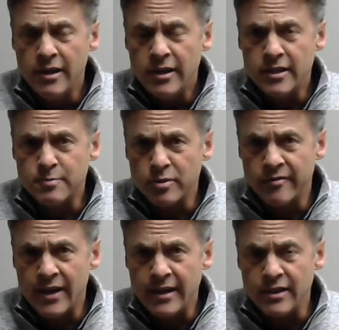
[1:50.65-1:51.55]
is
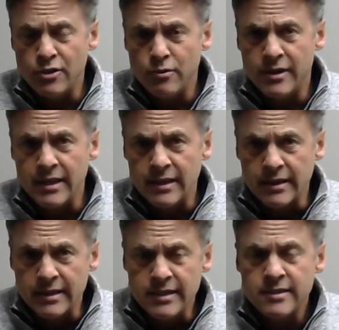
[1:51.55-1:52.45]
providing you the
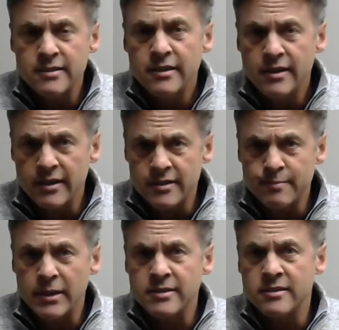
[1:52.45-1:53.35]
least
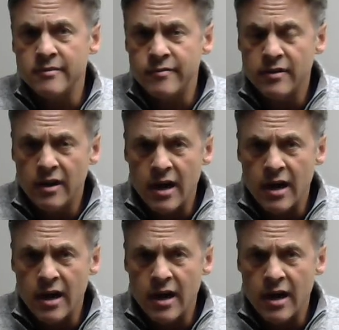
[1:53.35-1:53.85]
expensive